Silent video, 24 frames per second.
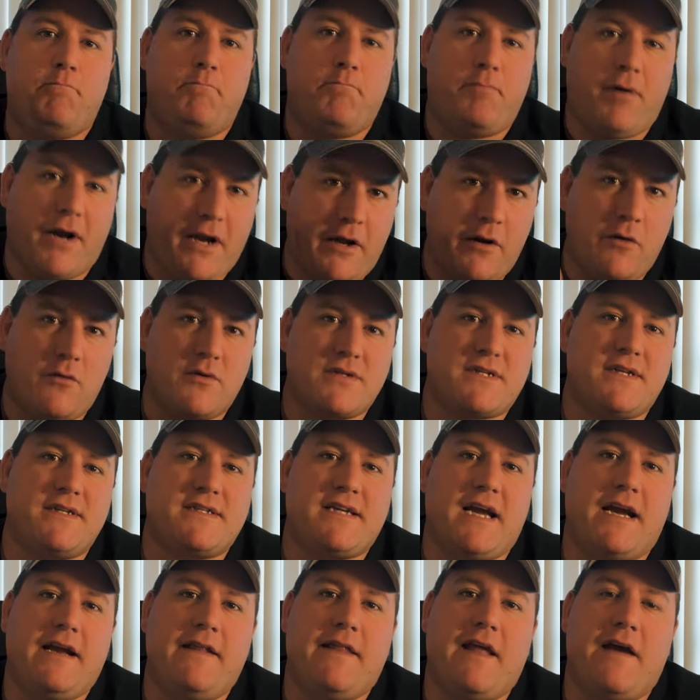But I also
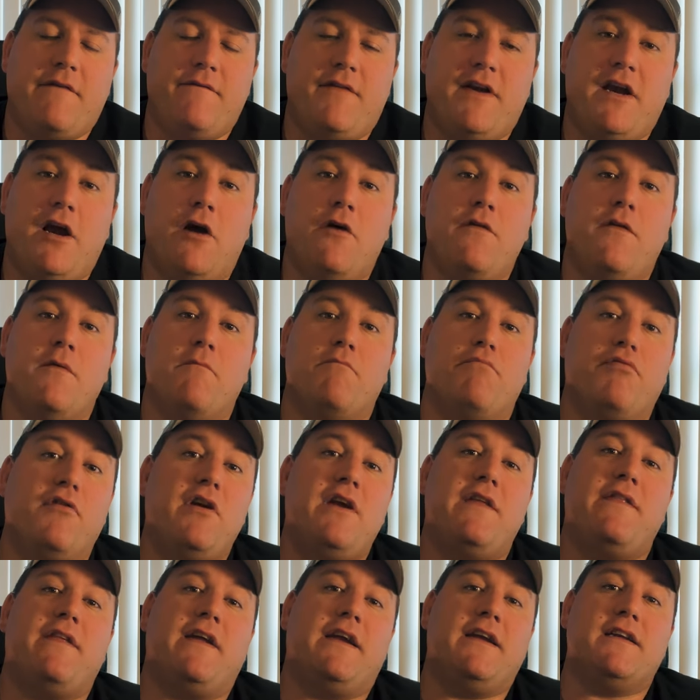say in that video that
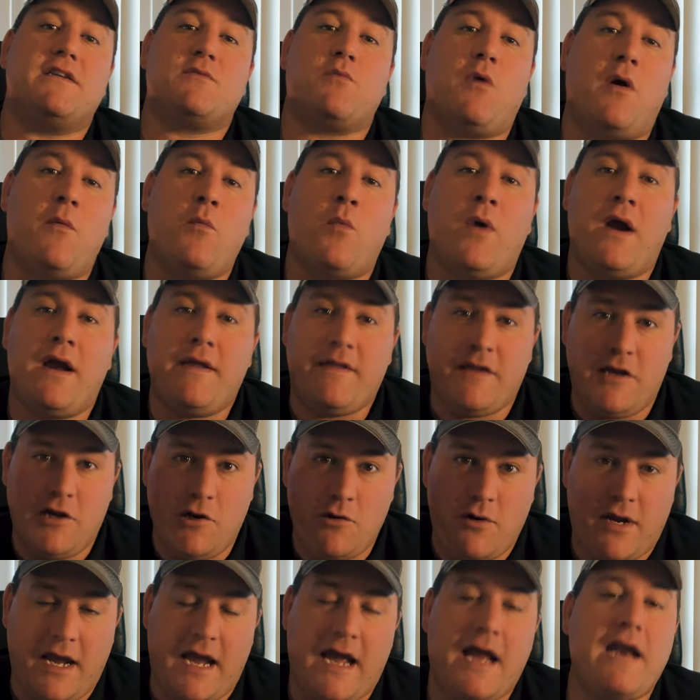breathing is one way that
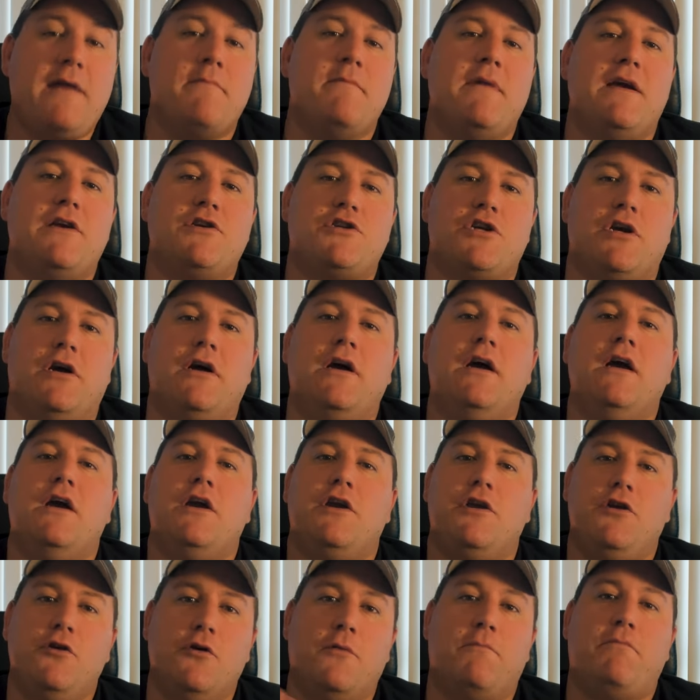you can measure
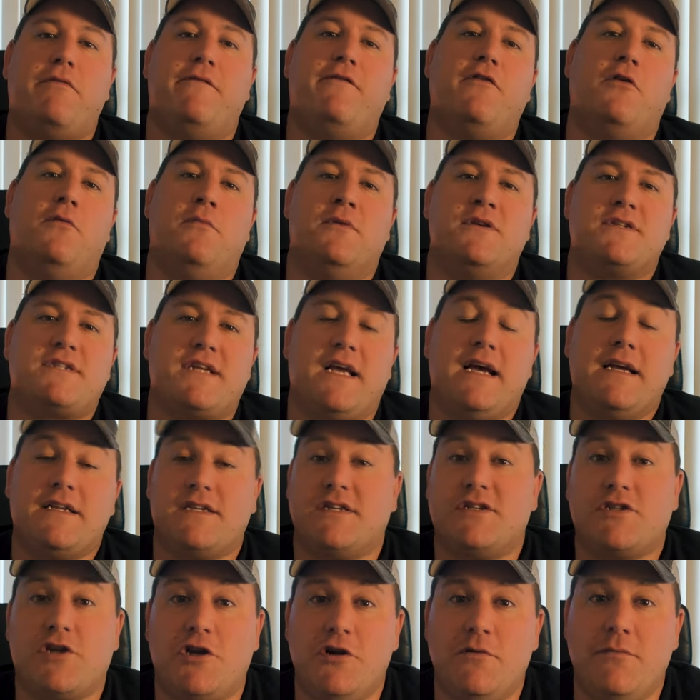your performance as a
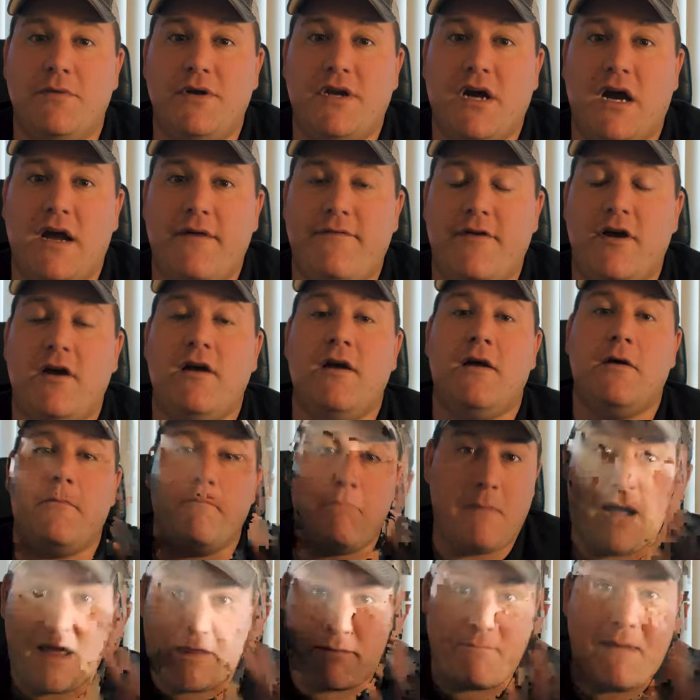scuba diver
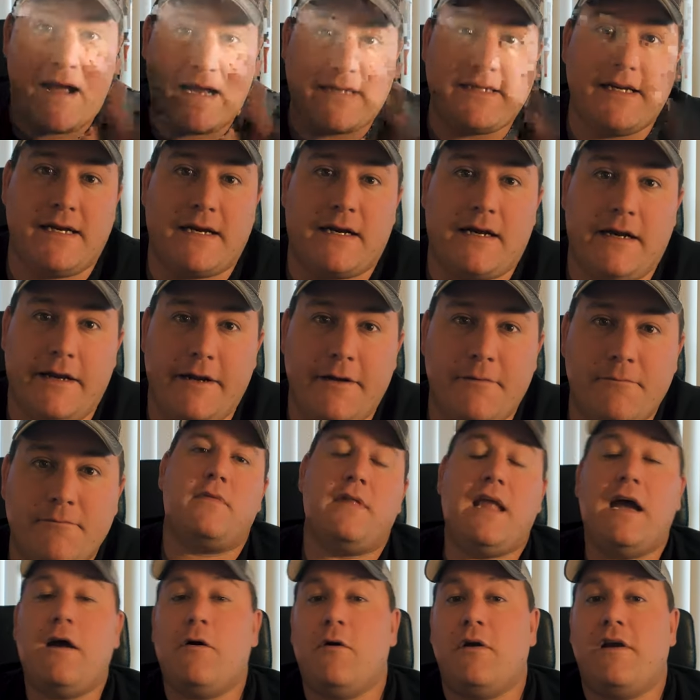mathematically.
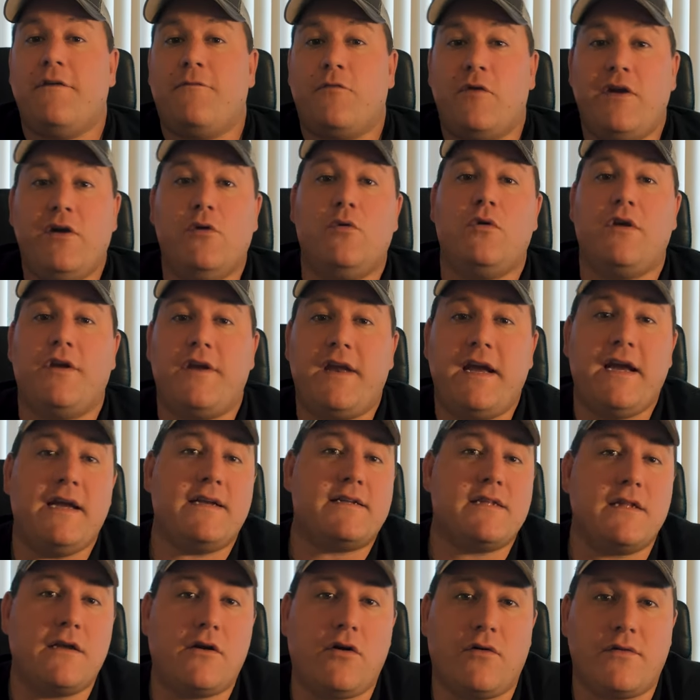Now, if we all adhere
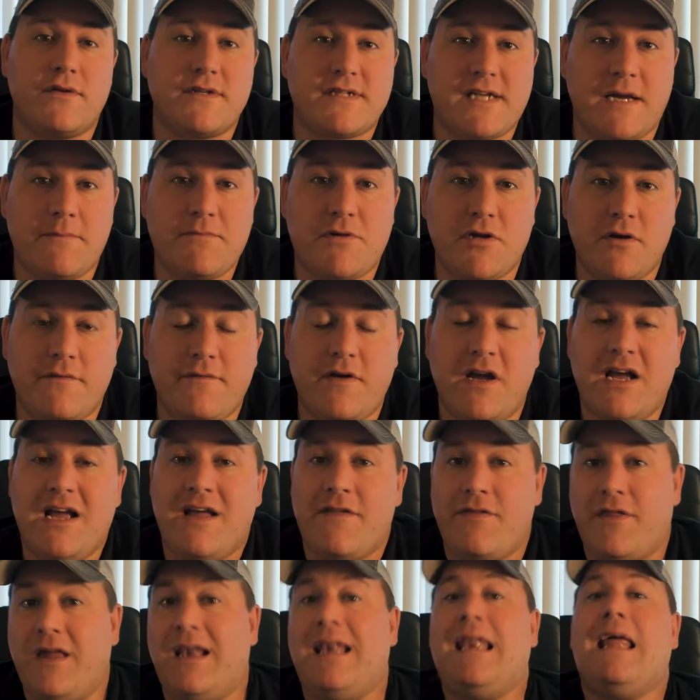to the concept of
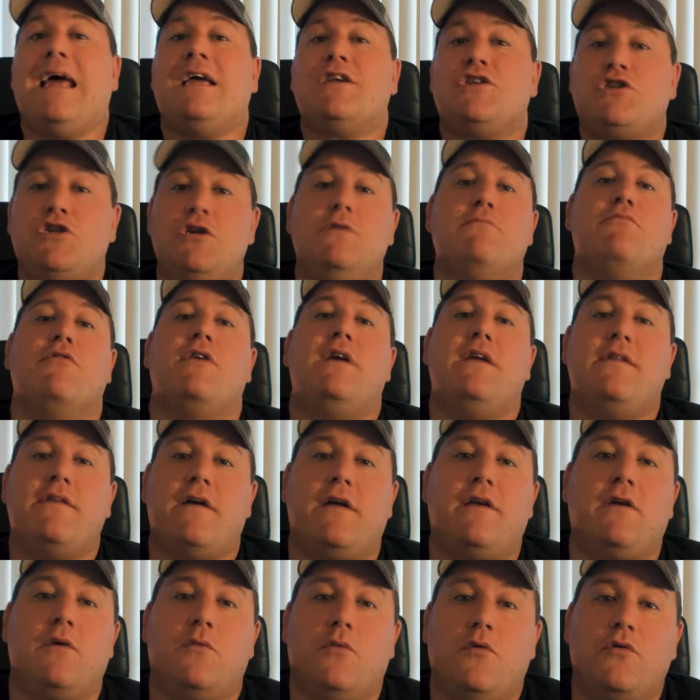the less you breathe
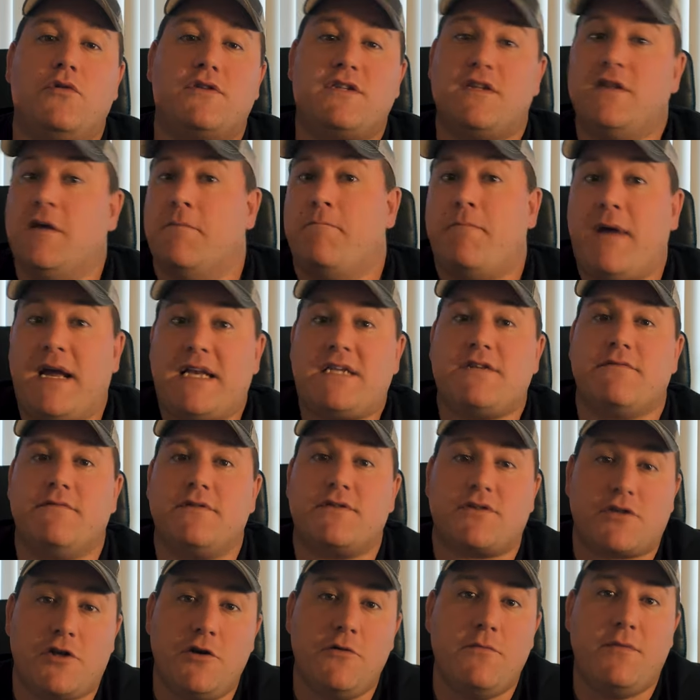underwater, the better a
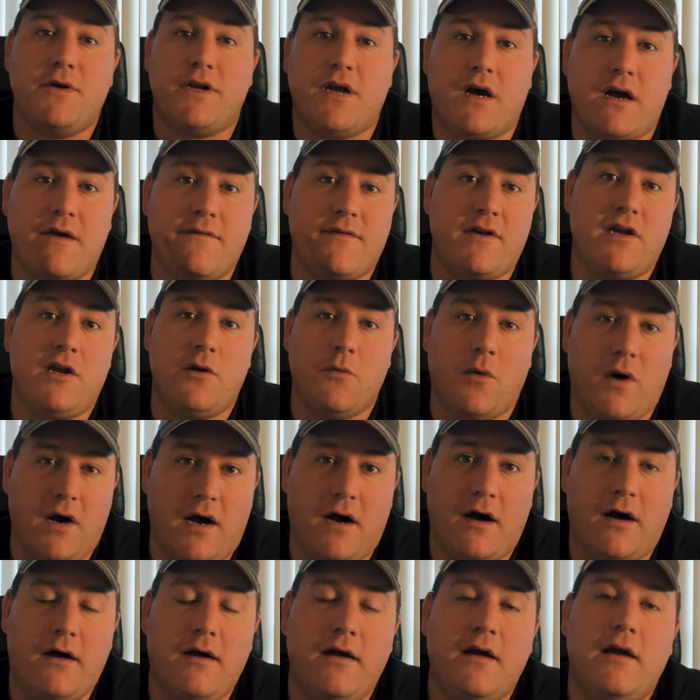scuba diver you
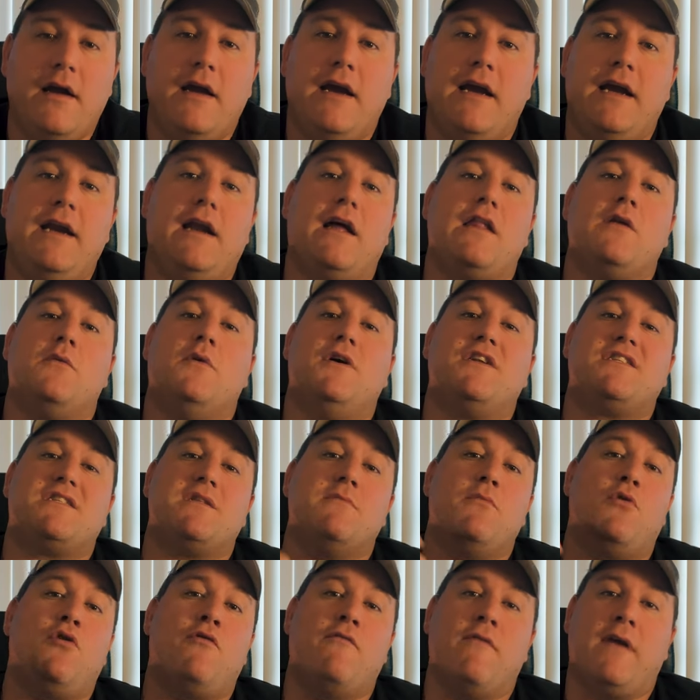are, in other words,
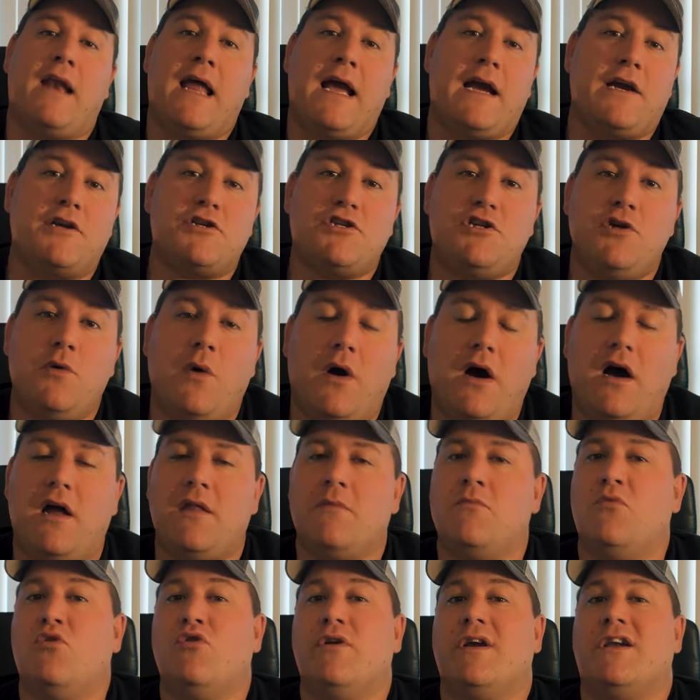the more relaxed you are,
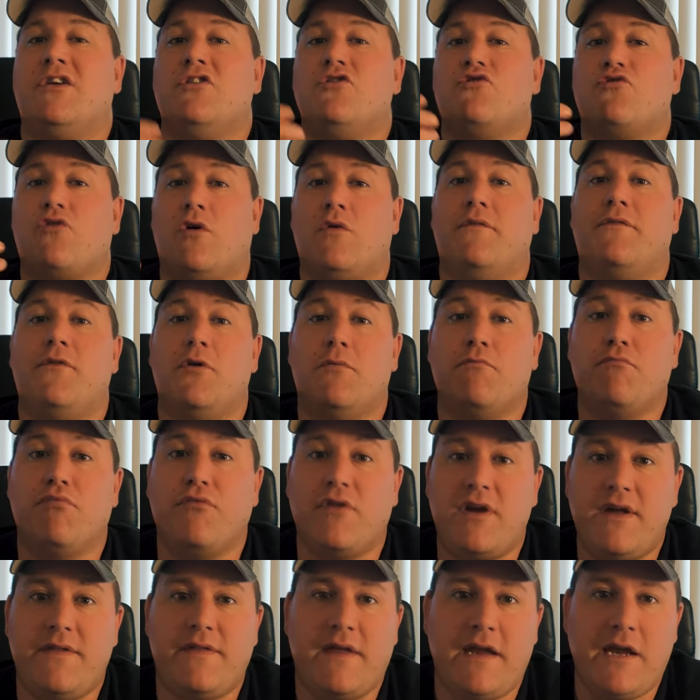the more in control of your
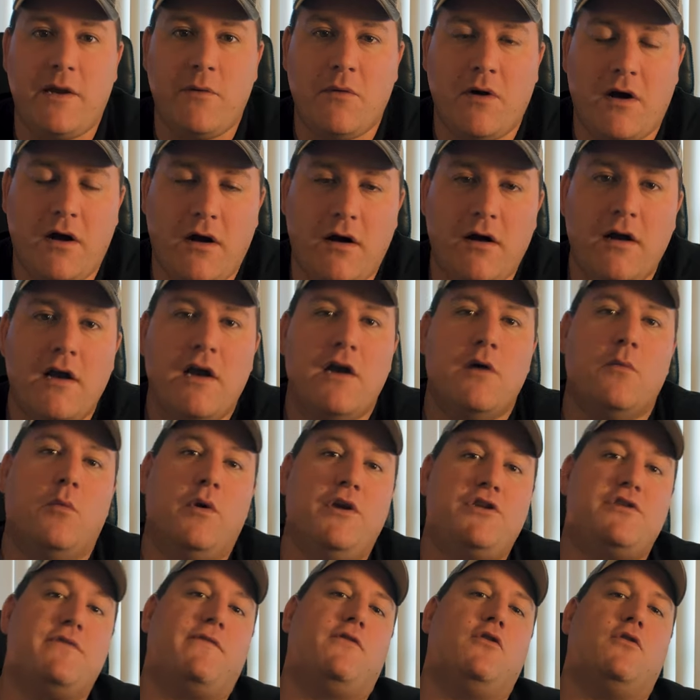breathing you are,
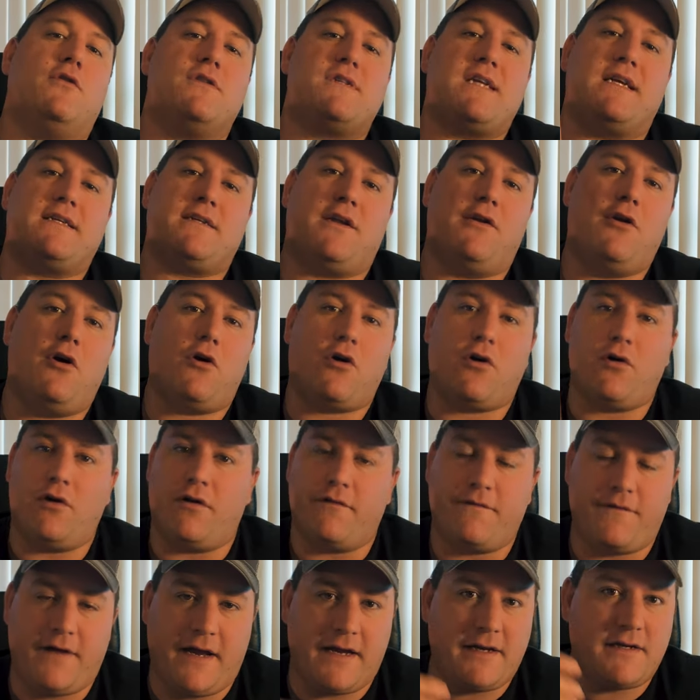which of course has a knock-on
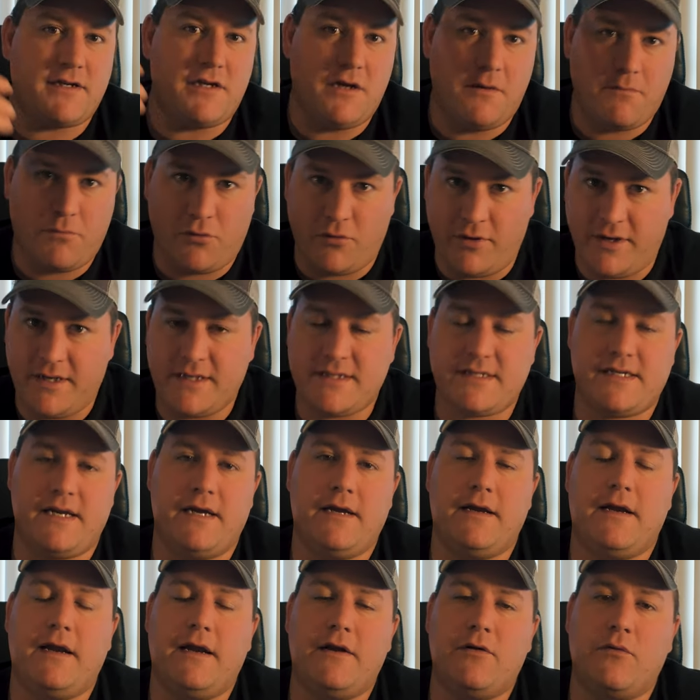effect to your
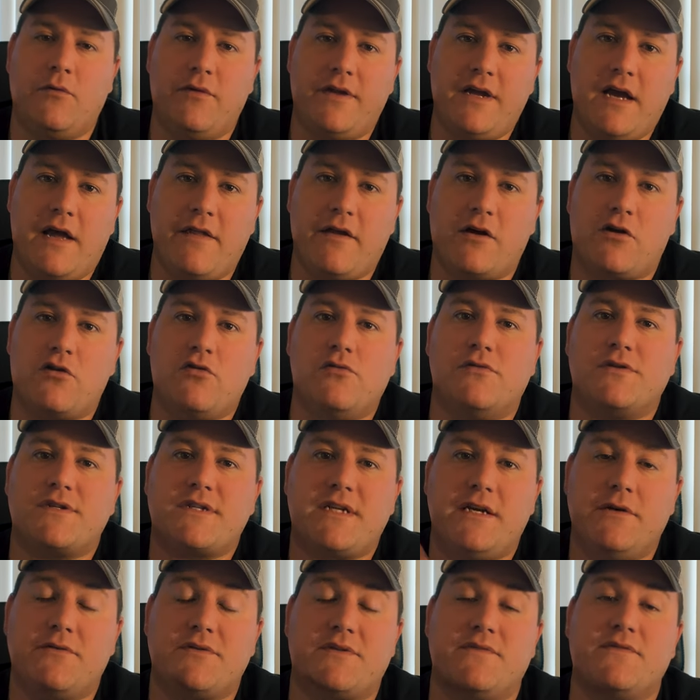buoyancy and all the other core
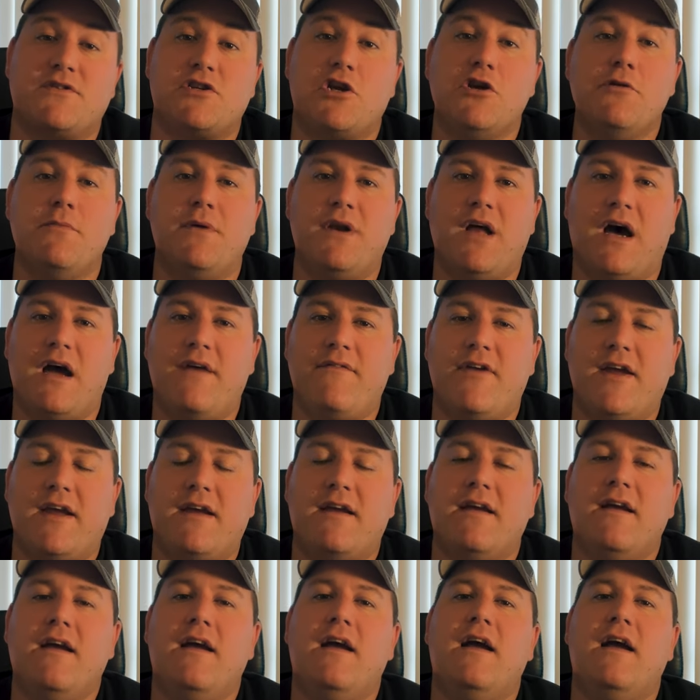skills of scuba diving,